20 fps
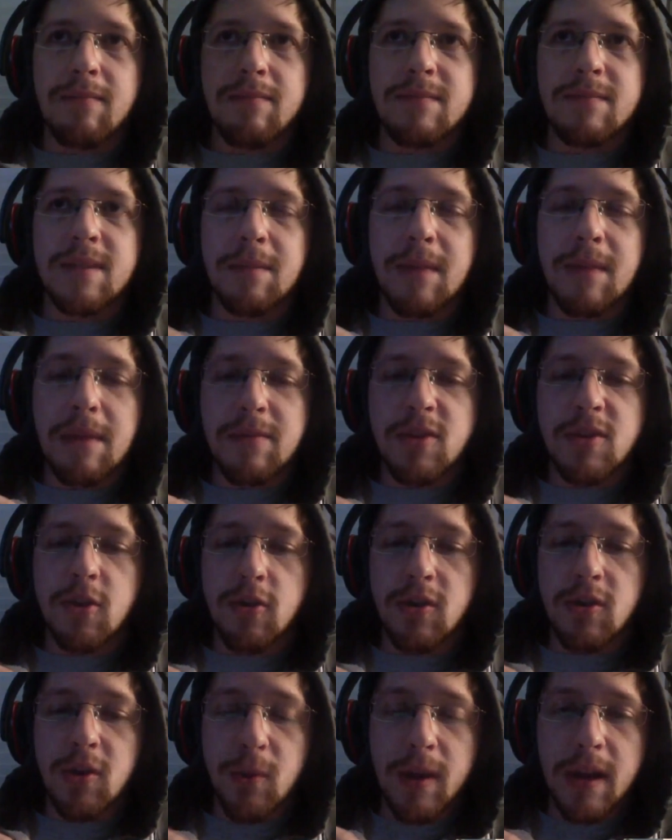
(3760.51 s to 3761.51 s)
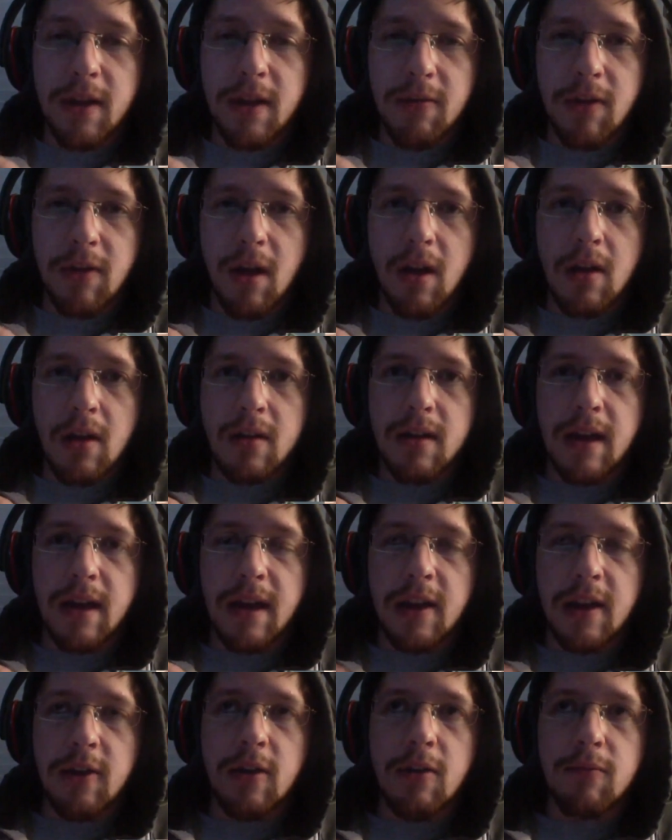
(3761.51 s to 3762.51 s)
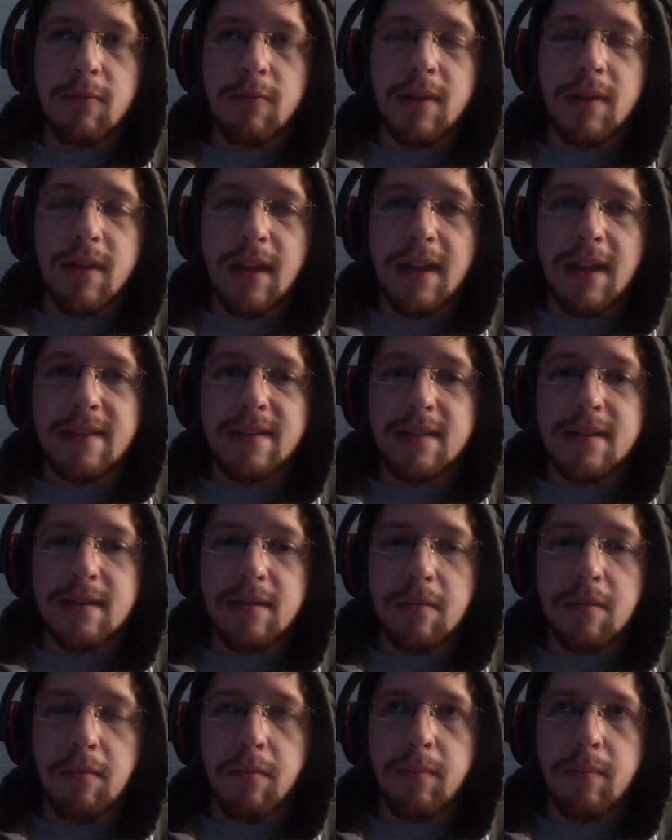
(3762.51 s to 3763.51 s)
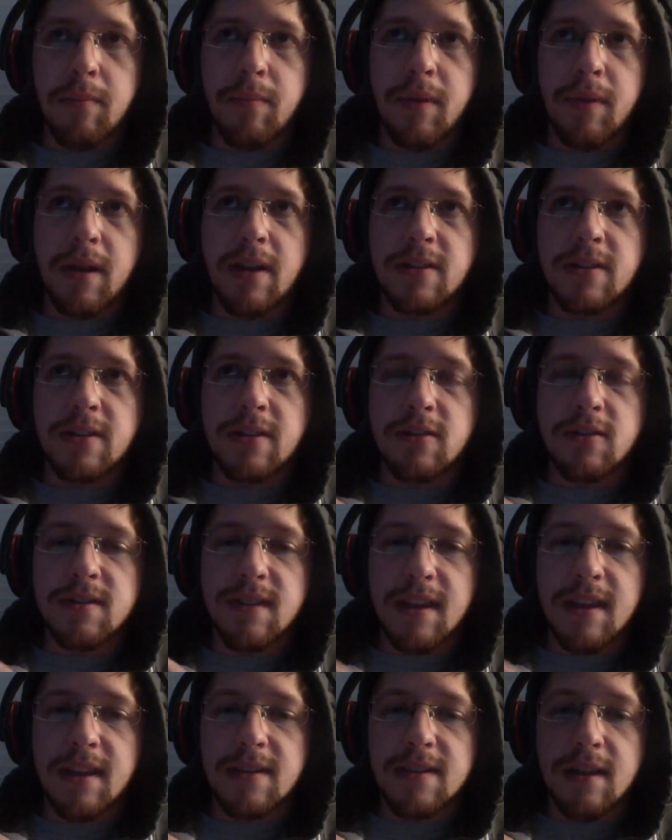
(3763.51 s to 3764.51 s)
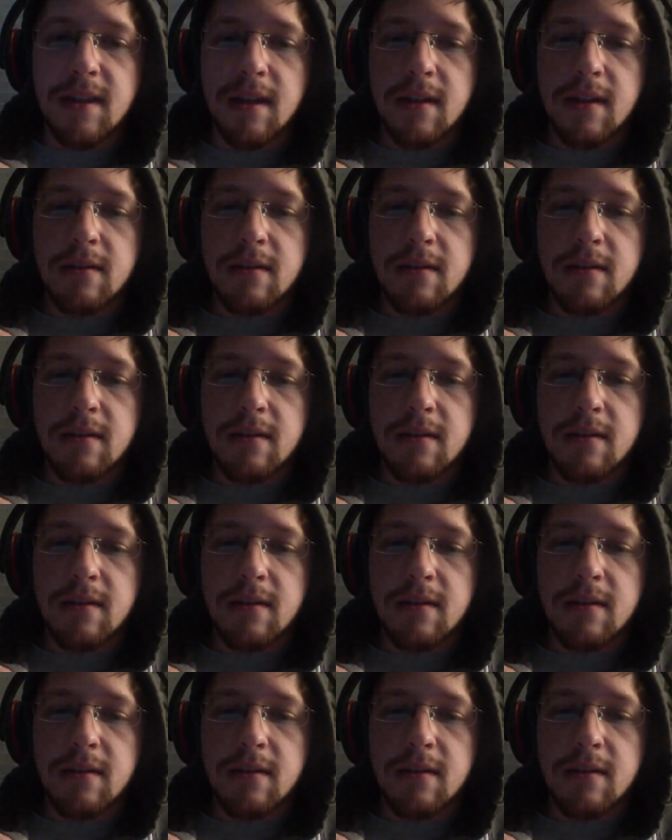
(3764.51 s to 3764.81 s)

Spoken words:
sometimes you're doing it wrong and you don't realize it because you just think it's not